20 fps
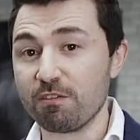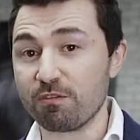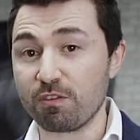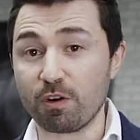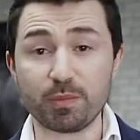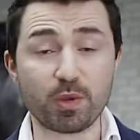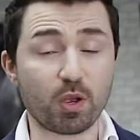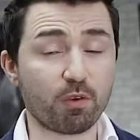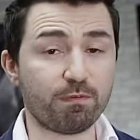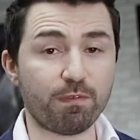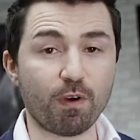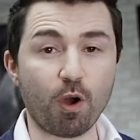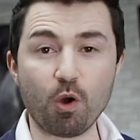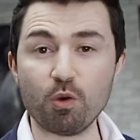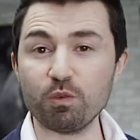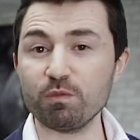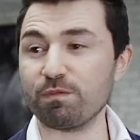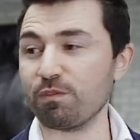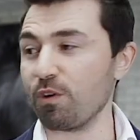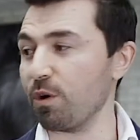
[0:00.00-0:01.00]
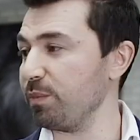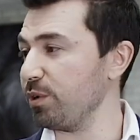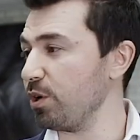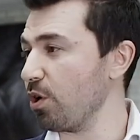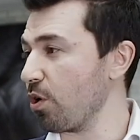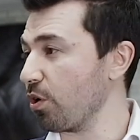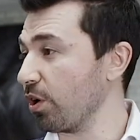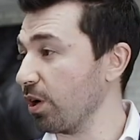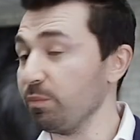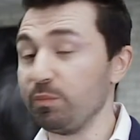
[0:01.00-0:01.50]
from your phone, from
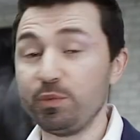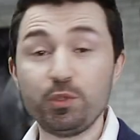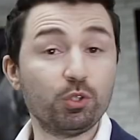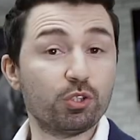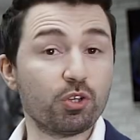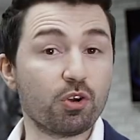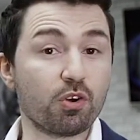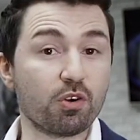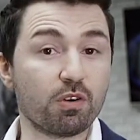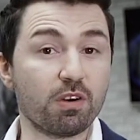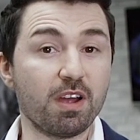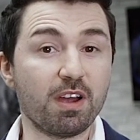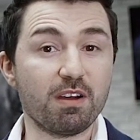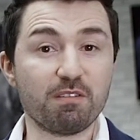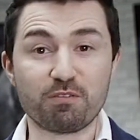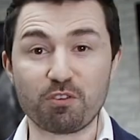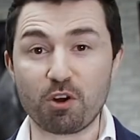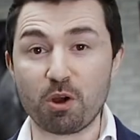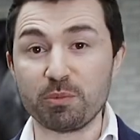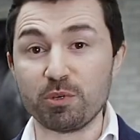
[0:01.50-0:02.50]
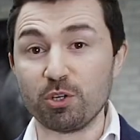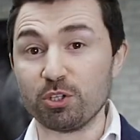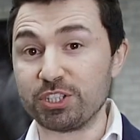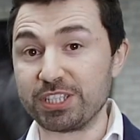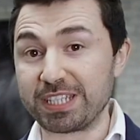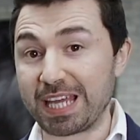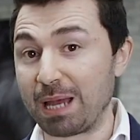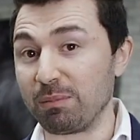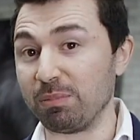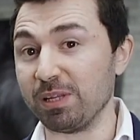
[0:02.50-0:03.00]
your computer, from your
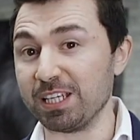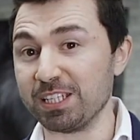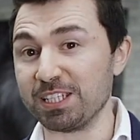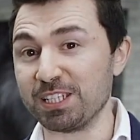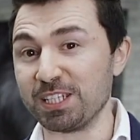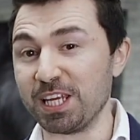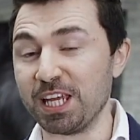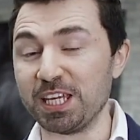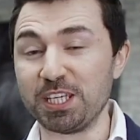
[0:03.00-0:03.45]
tablet,